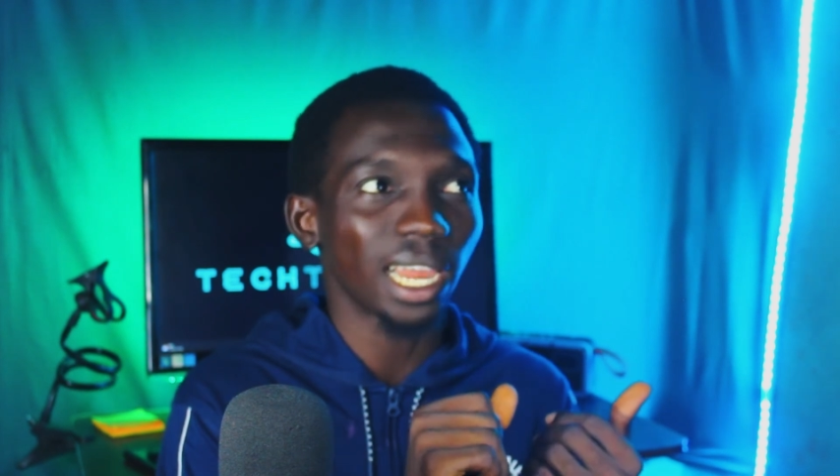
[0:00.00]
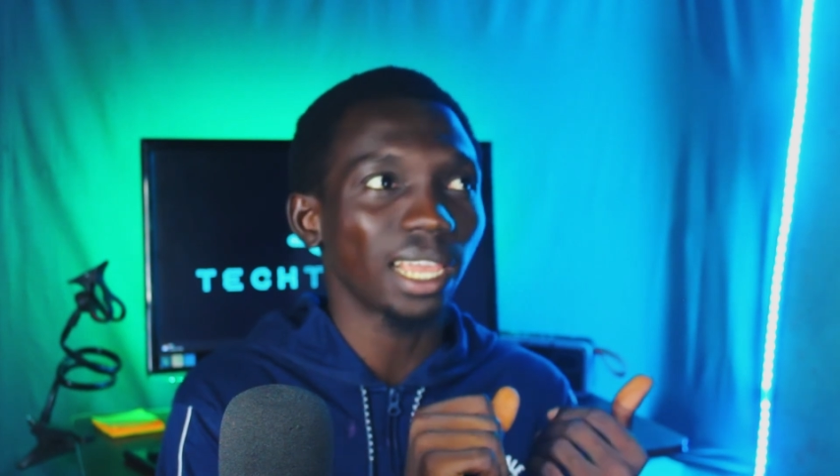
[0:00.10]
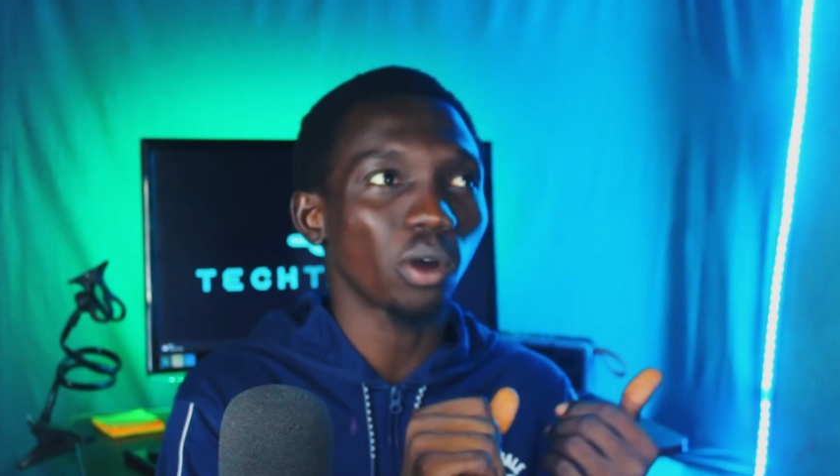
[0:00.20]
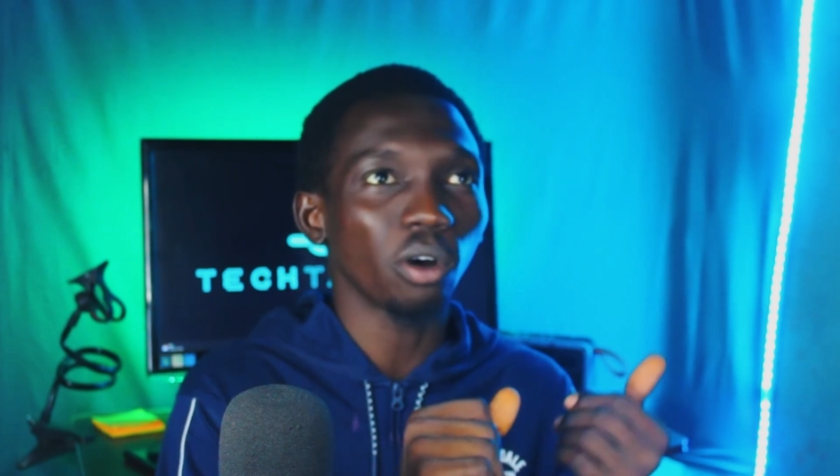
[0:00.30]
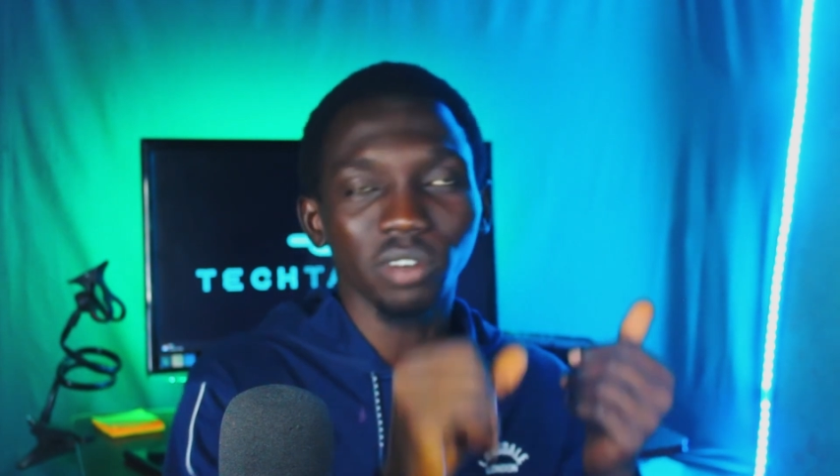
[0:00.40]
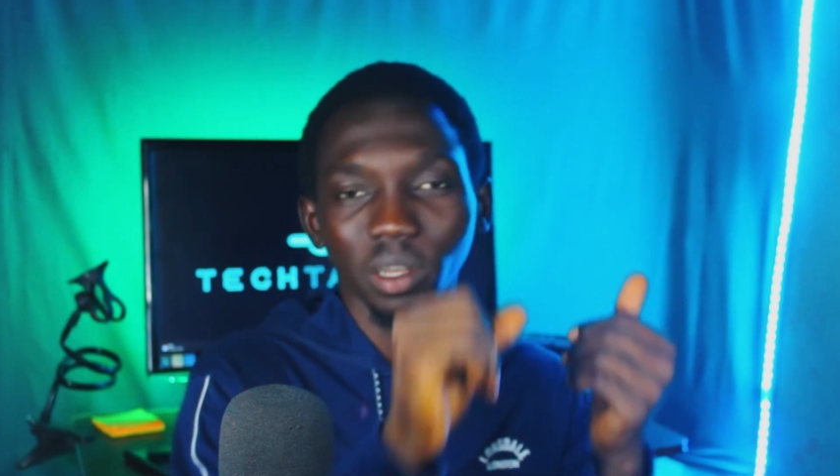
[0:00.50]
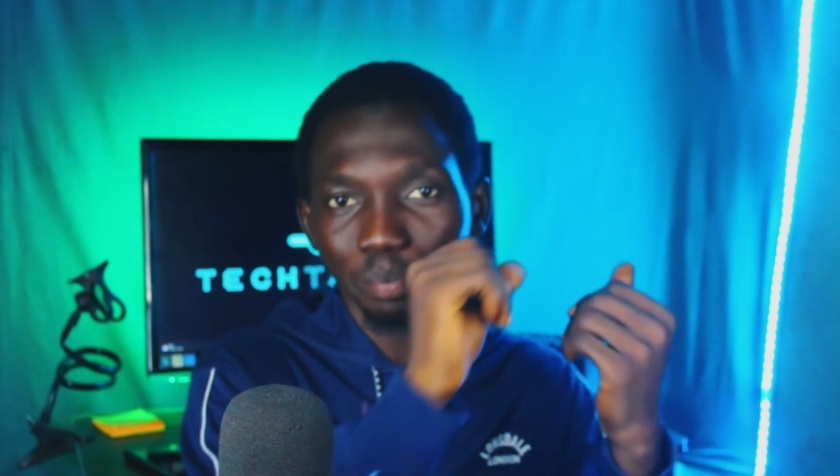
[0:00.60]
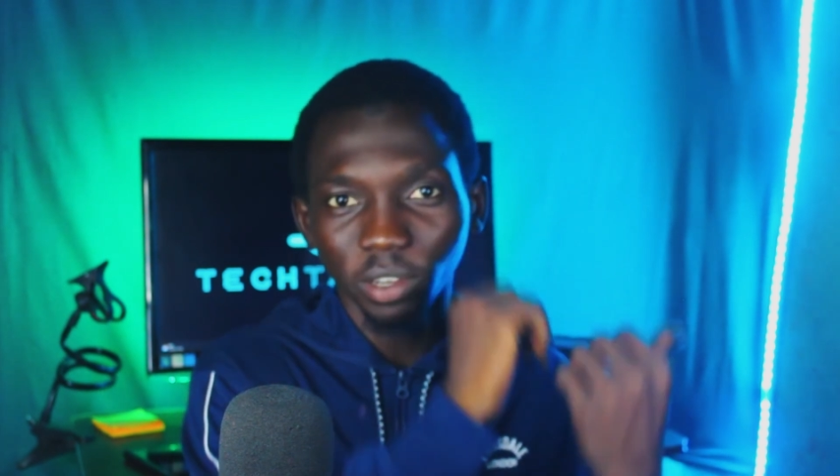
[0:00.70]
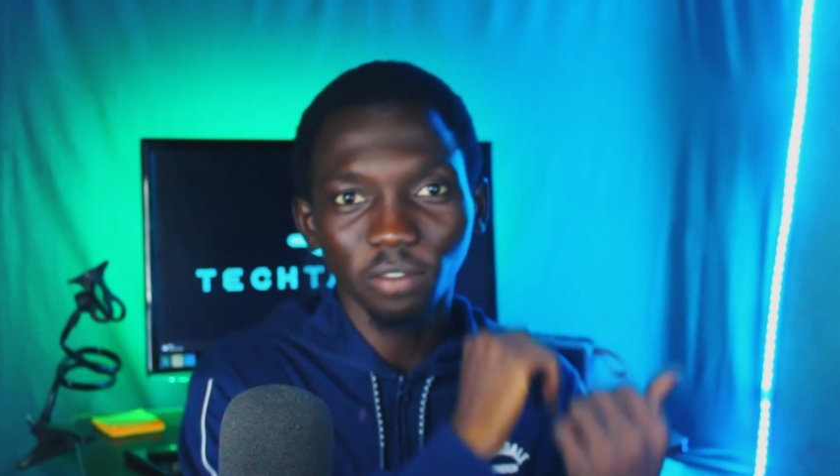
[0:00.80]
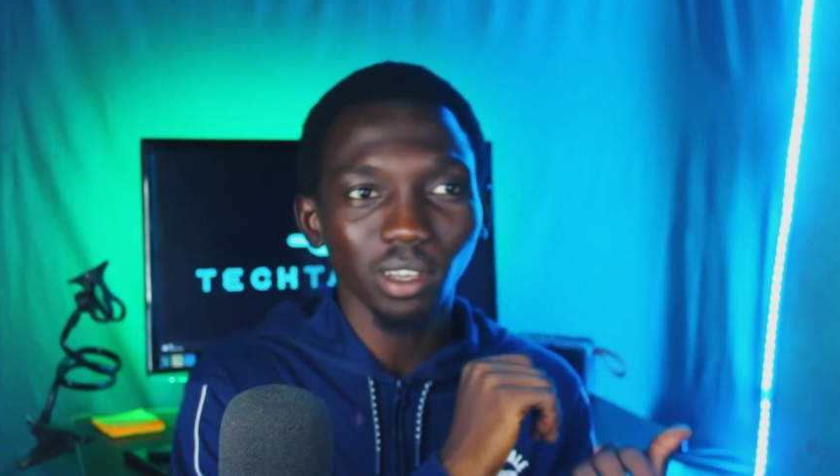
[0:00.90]
like of the
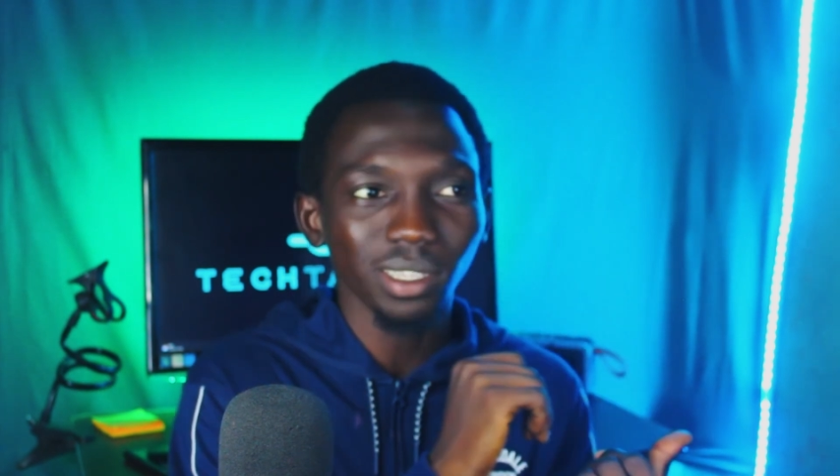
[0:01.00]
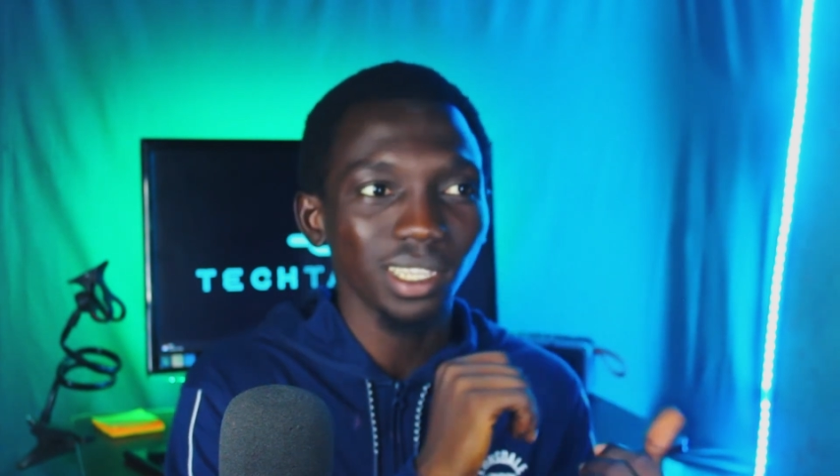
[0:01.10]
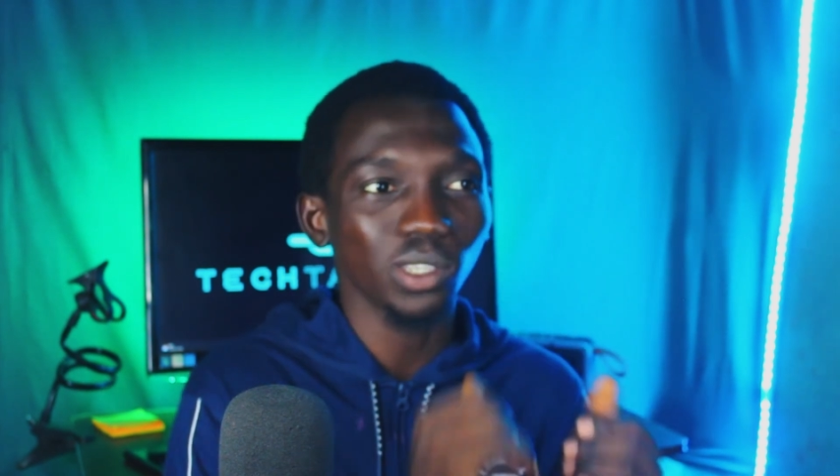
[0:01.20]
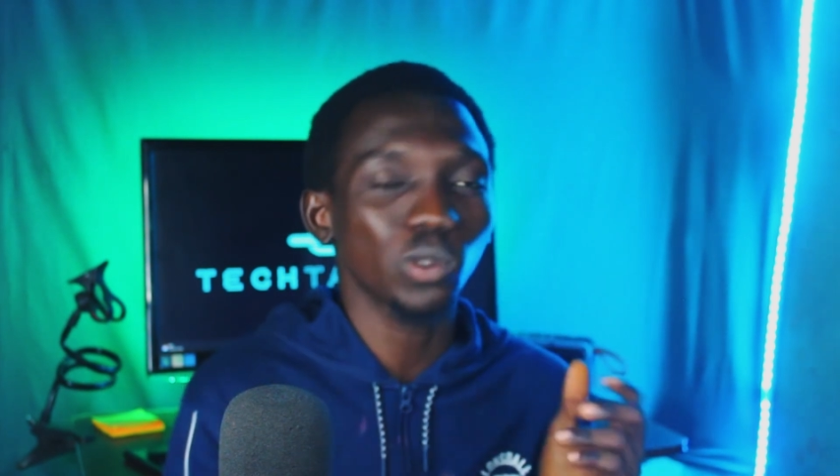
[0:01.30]
previous day,